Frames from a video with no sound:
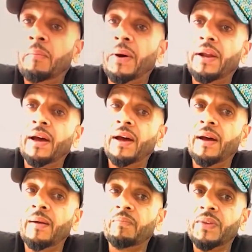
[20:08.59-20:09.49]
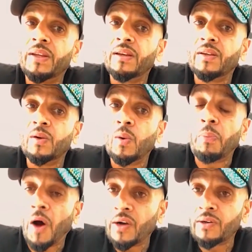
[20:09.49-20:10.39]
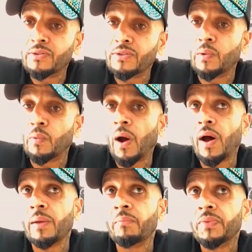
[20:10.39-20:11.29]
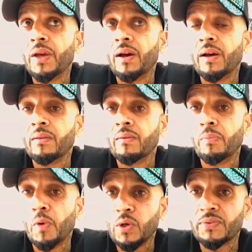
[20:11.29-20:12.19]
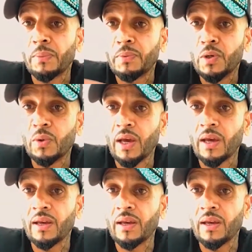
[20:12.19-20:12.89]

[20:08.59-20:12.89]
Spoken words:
But partners in rhyme, boys from UK,